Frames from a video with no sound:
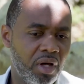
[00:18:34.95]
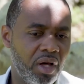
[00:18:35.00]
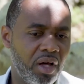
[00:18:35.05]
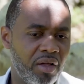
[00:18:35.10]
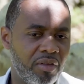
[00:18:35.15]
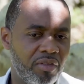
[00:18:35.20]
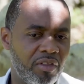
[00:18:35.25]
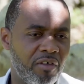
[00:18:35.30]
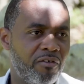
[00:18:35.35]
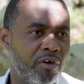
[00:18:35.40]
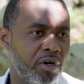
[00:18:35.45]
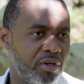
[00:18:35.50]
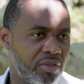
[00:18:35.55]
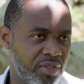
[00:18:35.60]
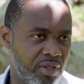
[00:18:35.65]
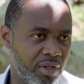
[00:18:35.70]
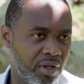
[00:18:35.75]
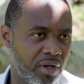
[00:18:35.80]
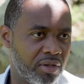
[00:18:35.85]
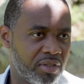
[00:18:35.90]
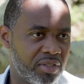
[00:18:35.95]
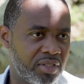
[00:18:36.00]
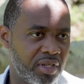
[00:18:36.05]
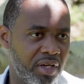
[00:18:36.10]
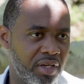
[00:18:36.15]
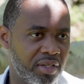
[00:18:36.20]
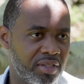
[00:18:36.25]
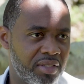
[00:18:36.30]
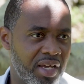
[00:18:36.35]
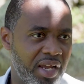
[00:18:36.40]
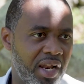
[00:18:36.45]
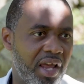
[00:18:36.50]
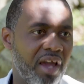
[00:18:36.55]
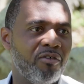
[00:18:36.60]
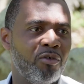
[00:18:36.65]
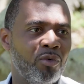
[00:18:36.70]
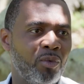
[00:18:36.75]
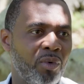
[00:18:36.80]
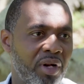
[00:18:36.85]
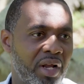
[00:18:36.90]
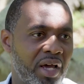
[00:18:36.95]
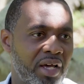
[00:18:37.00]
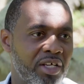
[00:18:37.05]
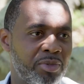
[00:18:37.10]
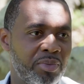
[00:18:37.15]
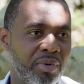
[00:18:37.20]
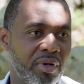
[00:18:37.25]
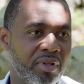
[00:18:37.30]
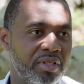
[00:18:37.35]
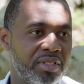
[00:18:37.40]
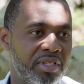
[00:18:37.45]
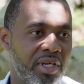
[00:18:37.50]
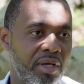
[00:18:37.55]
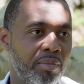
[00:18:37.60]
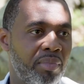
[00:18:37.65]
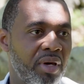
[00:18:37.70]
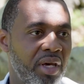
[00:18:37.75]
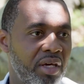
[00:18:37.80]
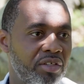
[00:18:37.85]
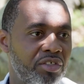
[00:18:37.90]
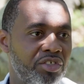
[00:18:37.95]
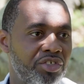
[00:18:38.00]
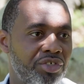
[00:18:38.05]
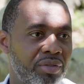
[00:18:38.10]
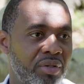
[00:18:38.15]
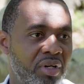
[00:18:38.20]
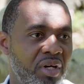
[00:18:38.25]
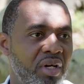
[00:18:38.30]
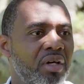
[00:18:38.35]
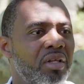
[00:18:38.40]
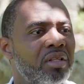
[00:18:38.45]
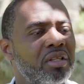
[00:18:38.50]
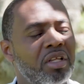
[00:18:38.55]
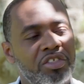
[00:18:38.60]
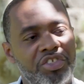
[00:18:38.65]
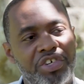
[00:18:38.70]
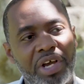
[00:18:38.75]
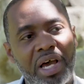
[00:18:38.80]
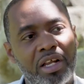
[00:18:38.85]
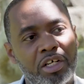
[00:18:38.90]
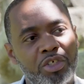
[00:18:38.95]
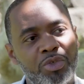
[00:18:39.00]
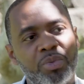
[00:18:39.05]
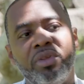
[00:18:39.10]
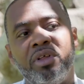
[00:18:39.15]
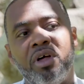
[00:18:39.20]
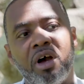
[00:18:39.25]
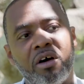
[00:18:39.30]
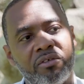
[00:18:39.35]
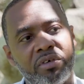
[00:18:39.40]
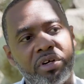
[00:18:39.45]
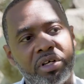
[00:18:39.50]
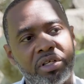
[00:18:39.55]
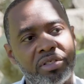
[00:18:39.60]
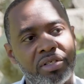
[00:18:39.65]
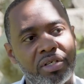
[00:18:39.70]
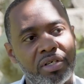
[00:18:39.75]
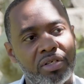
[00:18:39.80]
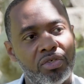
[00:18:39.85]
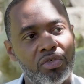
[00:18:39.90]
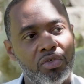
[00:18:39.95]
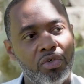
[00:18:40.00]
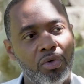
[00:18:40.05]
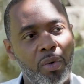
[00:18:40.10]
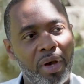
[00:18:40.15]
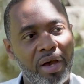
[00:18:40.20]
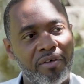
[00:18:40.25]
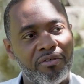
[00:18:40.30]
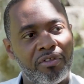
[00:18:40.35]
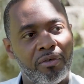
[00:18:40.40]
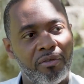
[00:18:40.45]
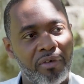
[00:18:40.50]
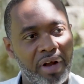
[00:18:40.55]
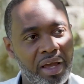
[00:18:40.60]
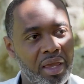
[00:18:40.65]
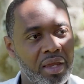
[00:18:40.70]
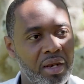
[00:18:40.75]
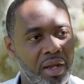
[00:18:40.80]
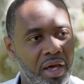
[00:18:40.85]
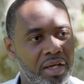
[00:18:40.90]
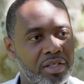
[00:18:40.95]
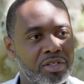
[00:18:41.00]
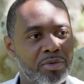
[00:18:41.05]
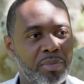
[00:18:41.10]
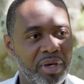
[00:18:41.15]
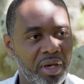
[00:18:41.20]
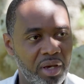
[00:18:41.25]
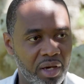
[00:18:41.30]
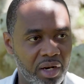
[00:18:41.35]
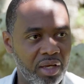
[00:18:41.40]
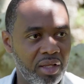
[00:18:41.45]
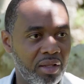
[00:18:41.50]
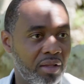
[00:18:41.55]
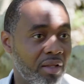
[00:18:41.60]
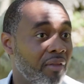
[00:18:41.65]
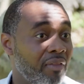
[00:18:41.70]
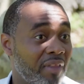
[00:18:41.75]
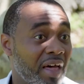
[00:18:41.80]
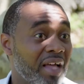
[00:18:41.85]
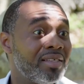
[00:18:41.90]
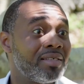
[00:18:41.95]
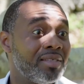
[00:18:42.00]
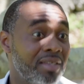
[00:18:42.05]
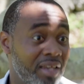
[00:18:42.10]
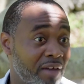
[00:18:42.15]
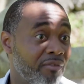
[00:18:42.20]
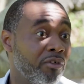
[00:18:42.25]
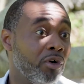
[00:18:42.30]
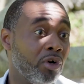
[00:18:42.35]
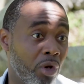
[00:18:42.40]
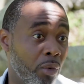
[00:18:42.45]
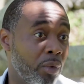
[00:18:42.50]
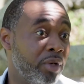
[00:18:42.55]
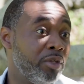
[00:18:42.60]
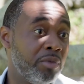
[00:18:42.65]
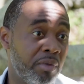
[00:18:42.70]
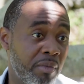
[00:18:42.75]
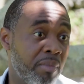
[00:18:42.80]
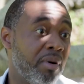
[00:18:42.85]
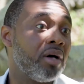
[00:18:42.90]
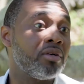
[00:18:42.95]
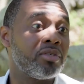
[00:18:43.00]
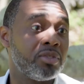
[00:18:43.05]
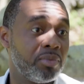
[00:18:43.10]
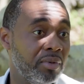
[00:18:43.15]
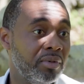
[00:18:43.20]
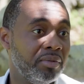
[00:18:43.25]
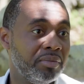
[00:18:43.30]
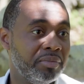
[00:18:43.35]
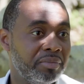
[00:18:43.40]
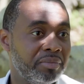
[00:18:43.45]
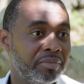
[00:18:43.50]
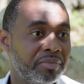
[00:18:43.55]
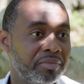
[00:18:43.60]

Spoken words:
The first thing I'll say is that everyone has to be on the same page. The challenge with governance is you have to recognize at the beginning that that's never going to be possible.